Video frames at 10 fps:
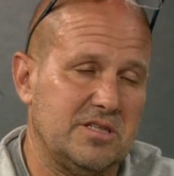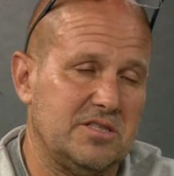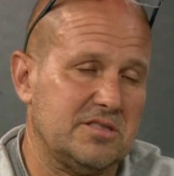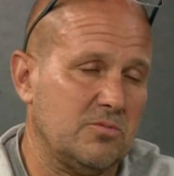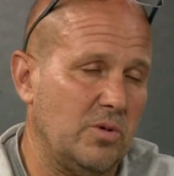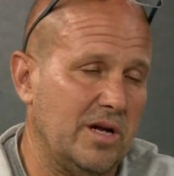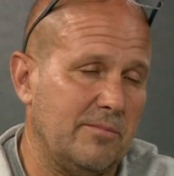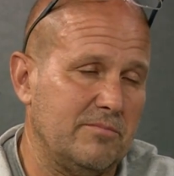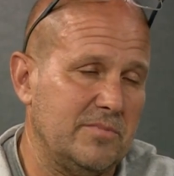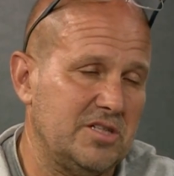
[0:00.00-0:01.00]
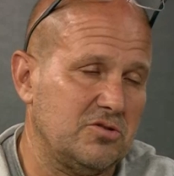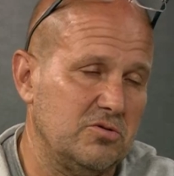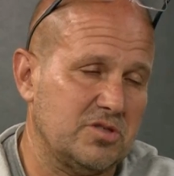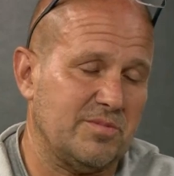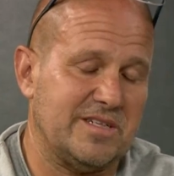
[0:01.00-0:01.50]
I just went up,
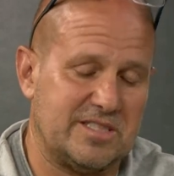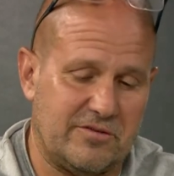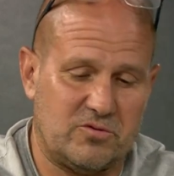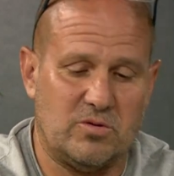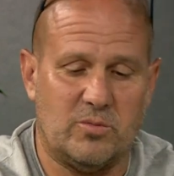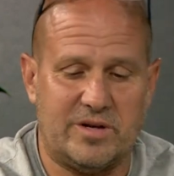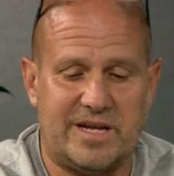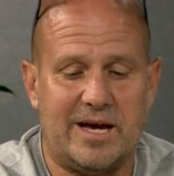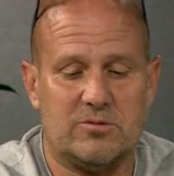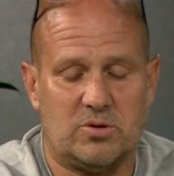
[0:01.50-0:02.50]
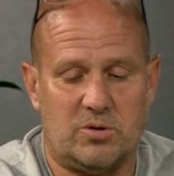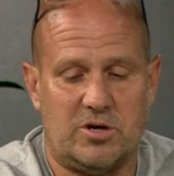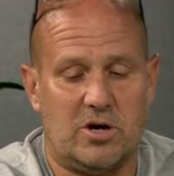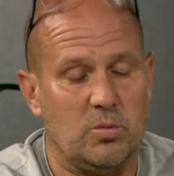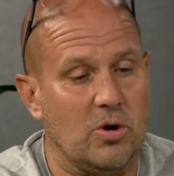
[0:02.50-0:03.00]
introduced myself to him one day out doing
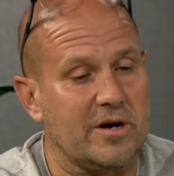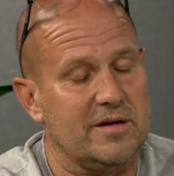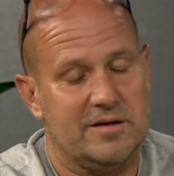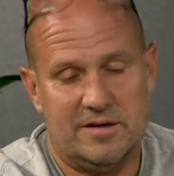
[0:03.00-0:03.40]
yard work